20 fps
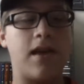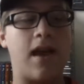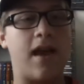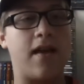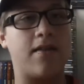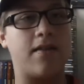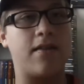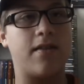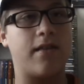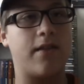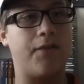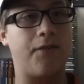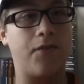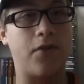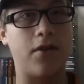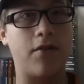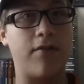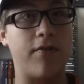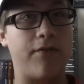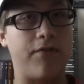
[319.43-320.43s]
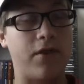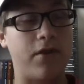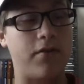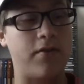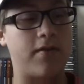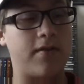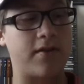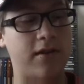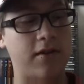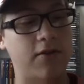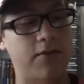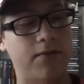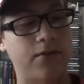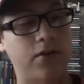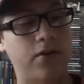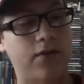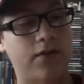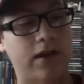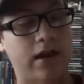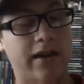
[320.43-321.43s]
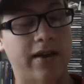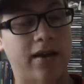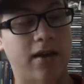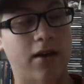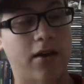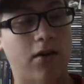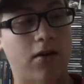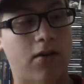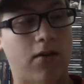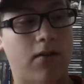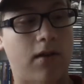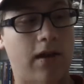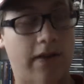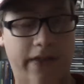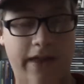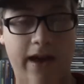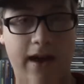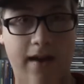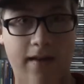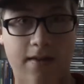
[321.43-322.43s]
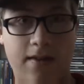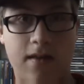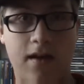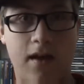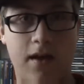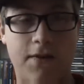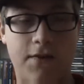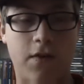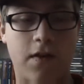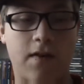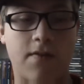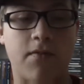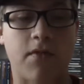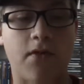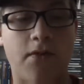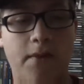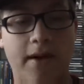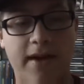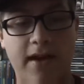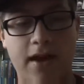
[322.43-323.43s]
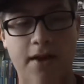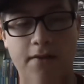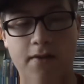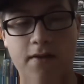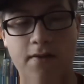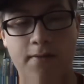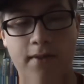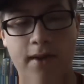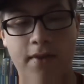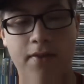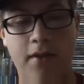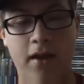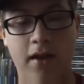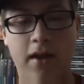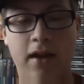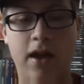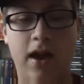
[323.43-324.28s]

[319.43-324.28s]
Yes. This is the first View Askew movie that I saw. The first movie by Kevin Smith.